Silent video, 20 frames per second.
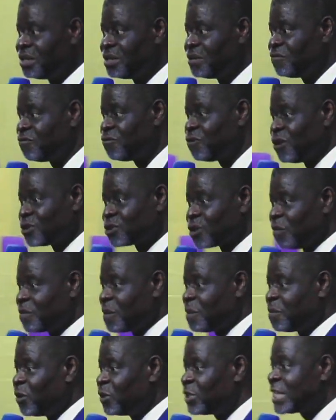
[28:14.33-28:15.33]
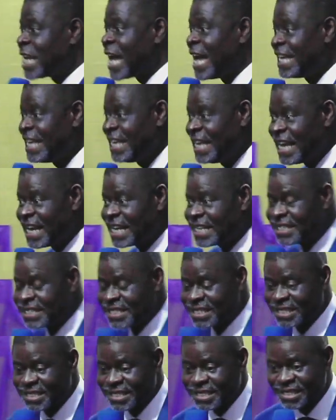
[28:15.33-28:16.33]
For some people, 10
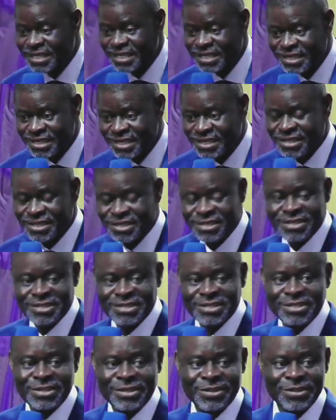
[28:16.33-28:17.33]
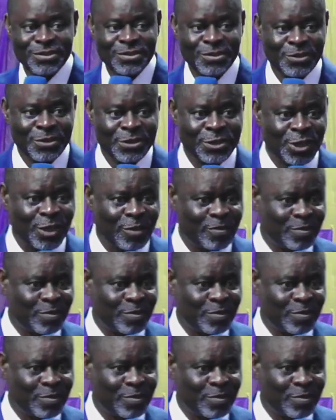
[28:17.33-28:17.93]
years, no job.